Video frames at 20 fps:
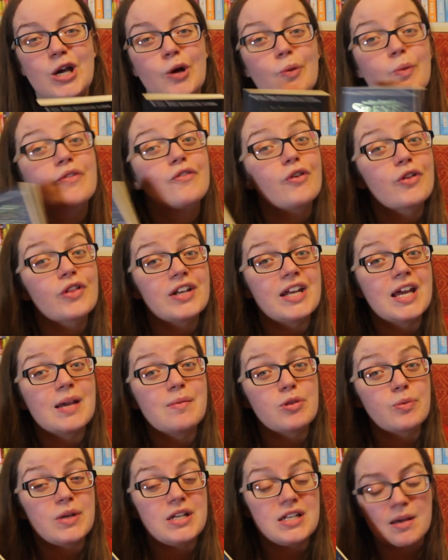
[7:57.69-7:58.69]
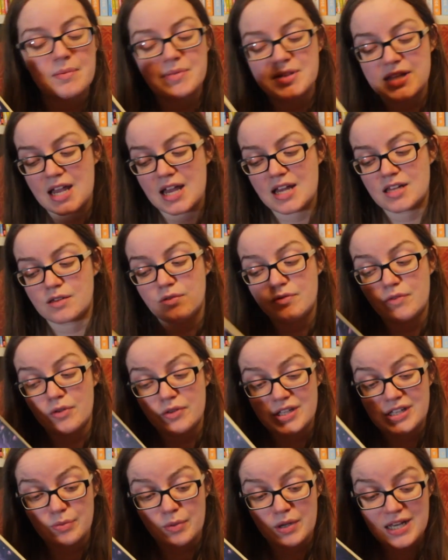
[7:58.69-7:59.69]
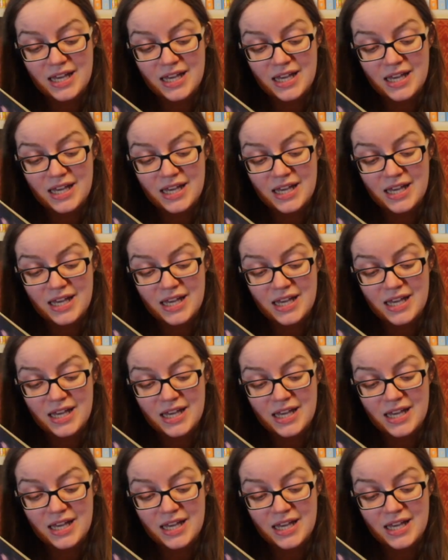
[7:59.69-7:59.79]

We've got The Name of the Wind upstairs, we've got this one